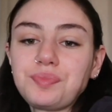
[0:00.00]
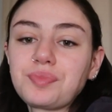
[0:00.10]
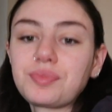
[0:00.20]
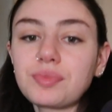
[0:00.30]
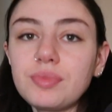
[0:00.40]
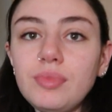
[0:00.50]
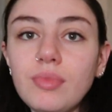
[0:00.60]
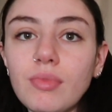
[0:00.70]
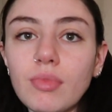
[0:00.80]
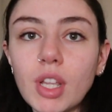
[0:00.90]

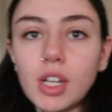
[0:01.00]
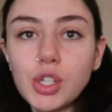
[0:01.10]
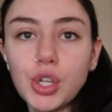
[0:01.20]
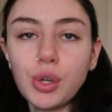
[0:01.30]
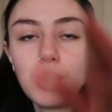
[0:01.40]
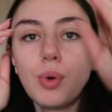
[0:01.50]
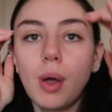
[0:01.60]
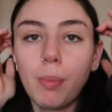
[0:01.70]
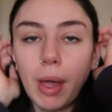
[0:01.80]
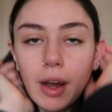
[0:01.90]
2
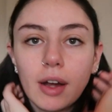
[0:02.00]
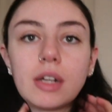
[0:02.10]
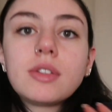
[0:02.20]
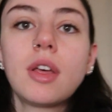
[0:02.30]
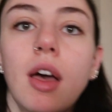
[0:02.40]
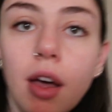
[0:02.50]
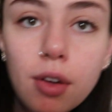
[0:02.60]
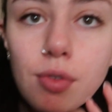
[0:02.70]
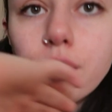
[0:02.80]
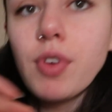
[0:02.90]
pairs
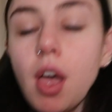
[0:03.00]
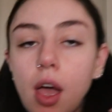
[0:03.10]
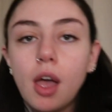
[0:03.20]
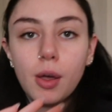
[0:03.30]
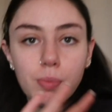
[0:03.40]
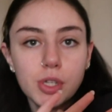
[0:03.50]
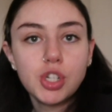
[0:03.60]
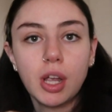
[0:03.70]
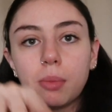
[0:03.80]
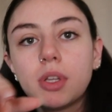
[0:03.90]
of
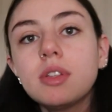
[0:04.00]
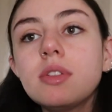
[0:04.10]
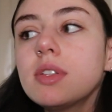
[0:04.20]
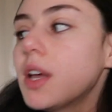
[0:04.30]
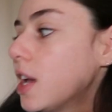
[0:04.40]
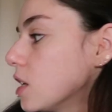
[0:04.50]
pajamas.